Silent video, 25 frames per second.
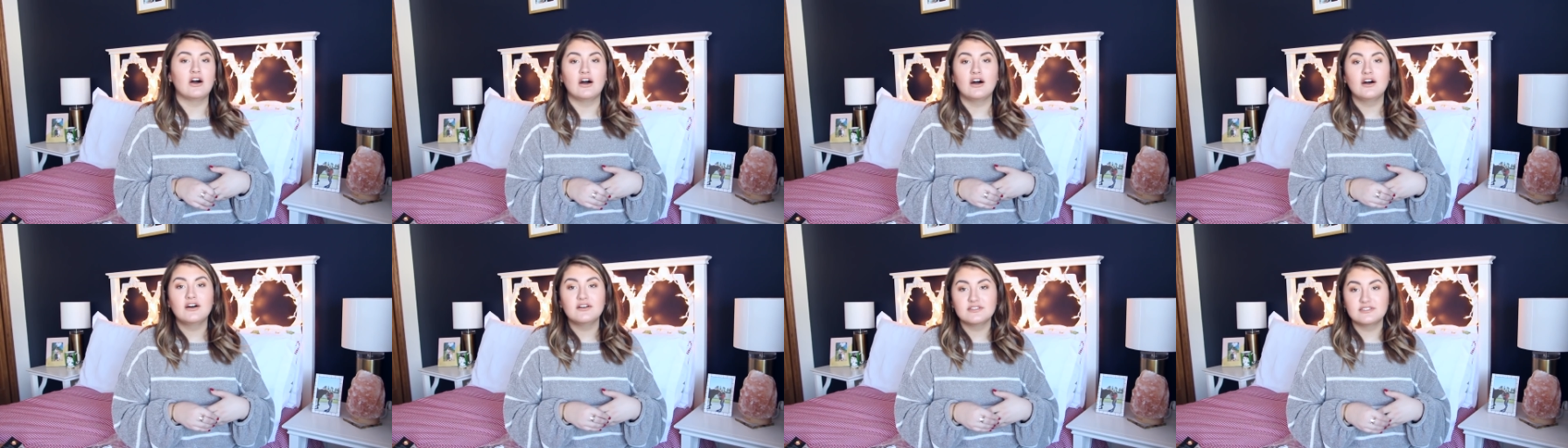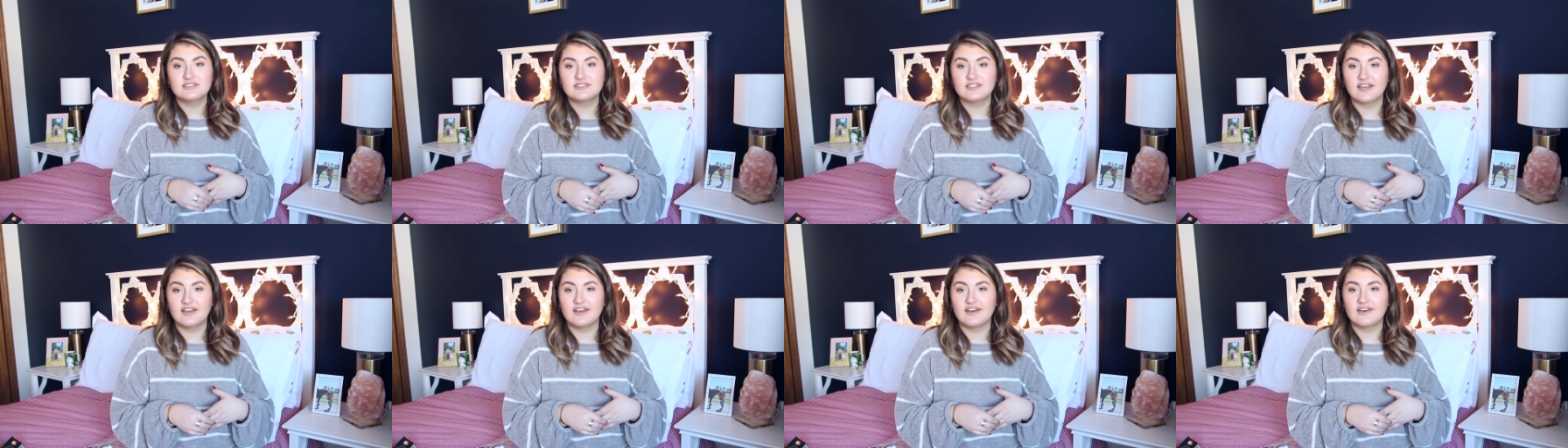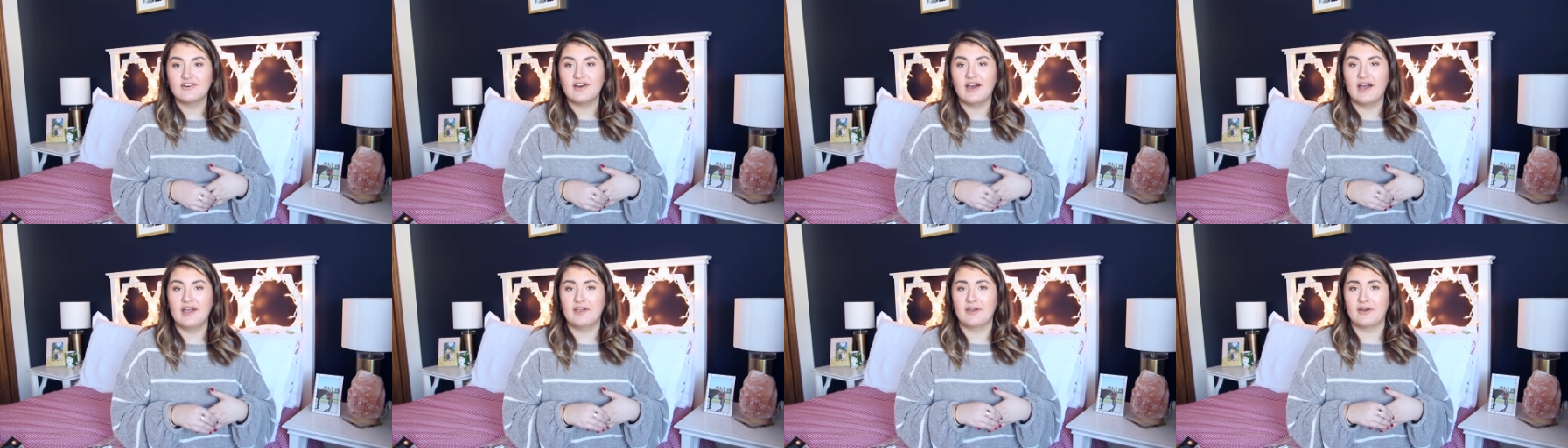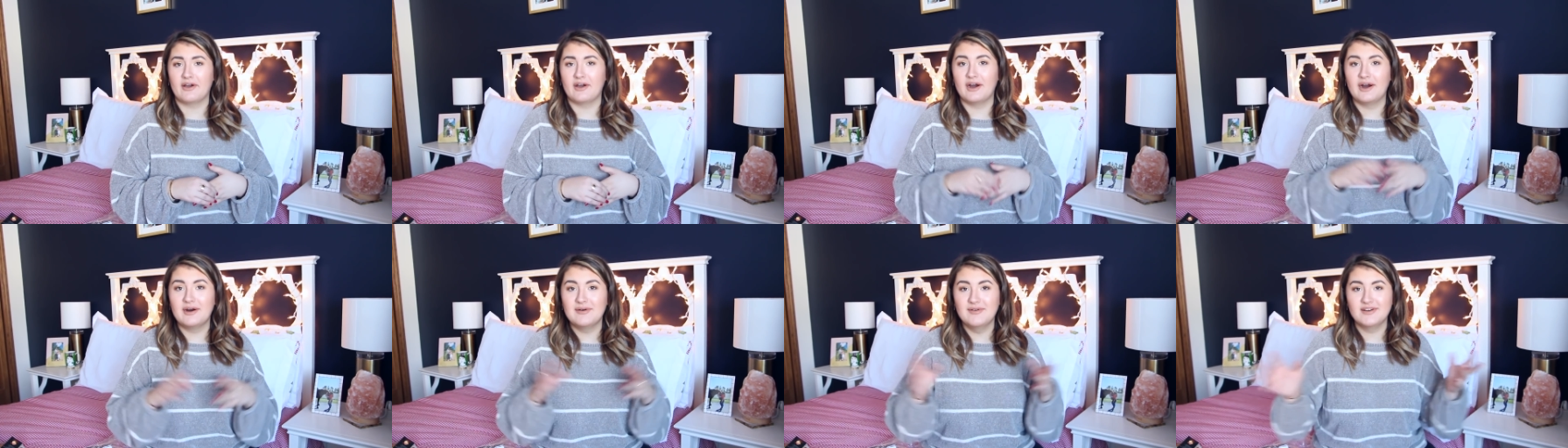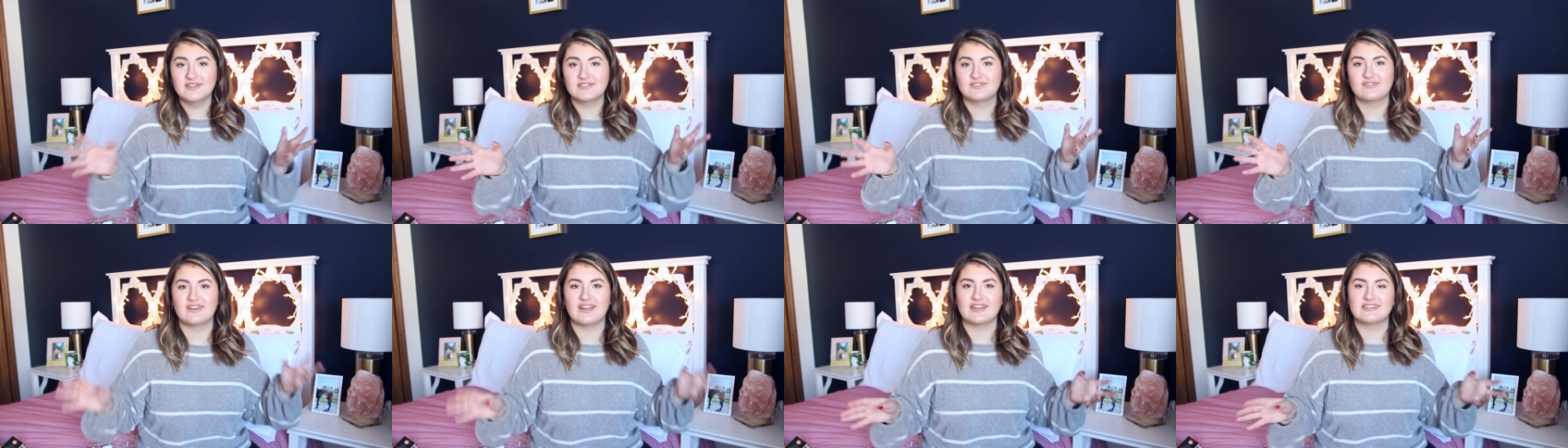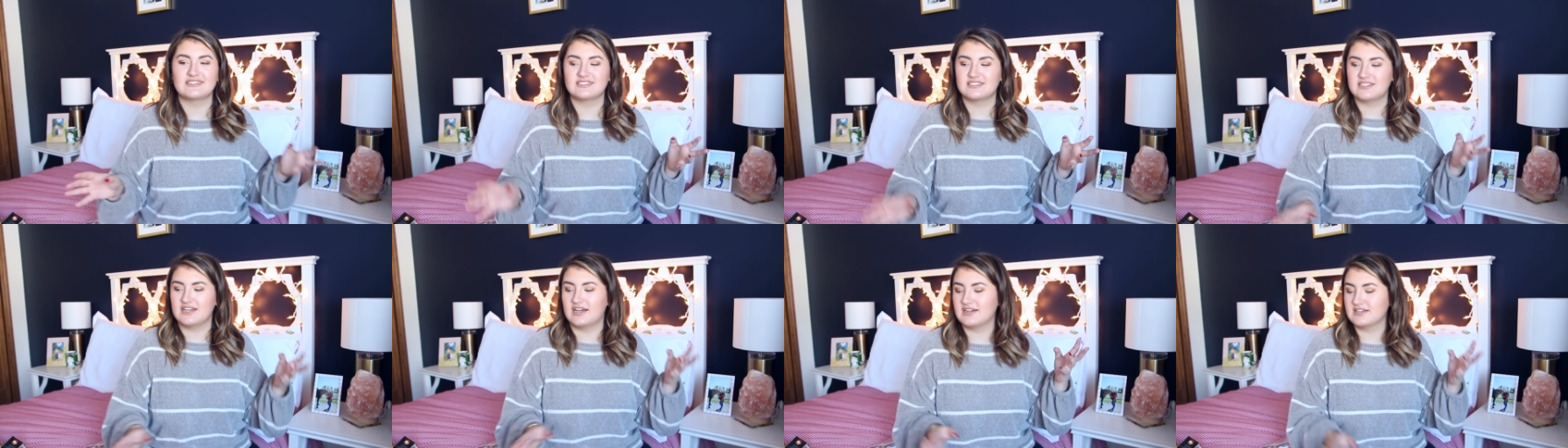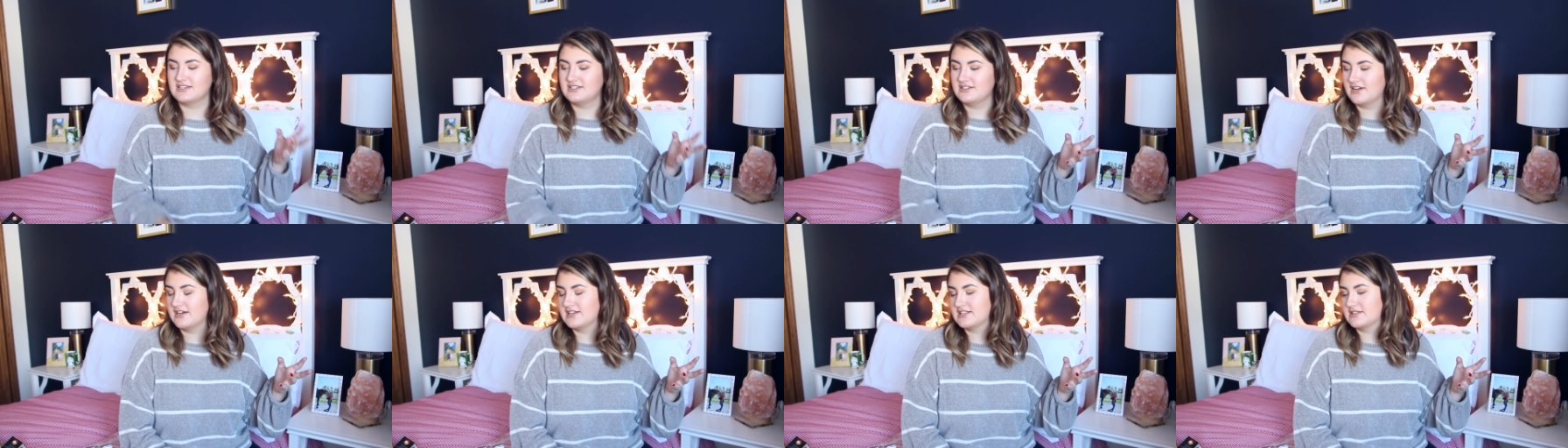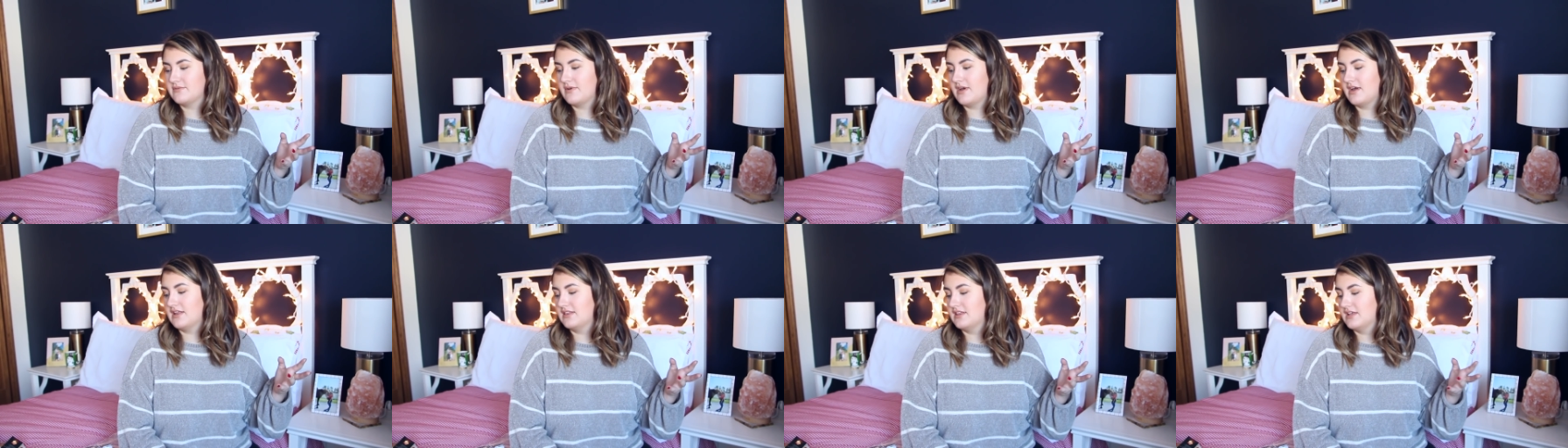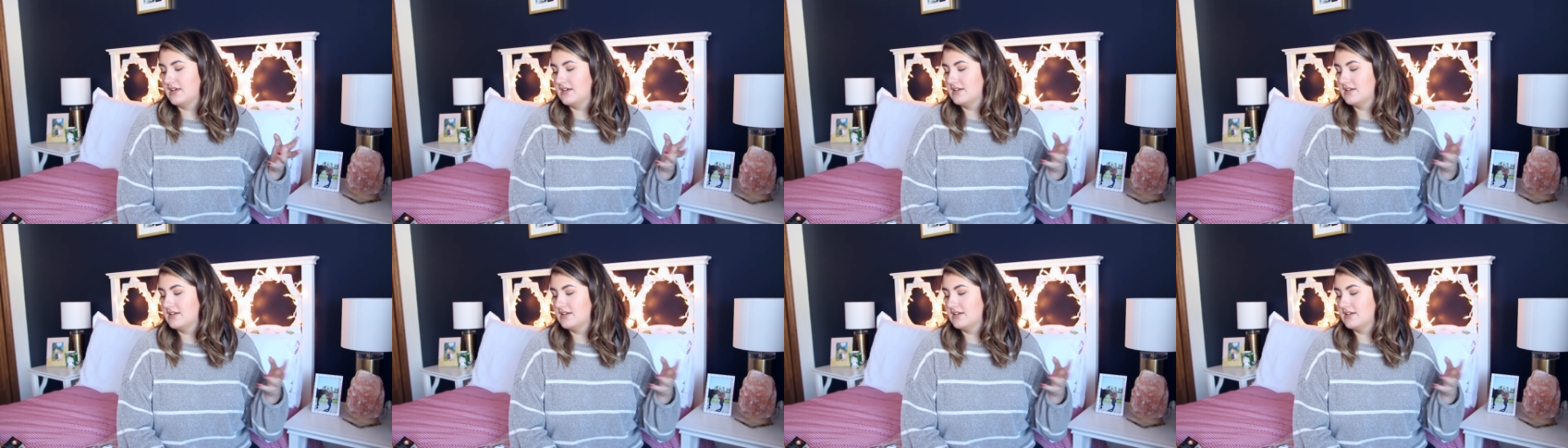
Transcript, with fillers: Also, I almost forgot to talk to you guys about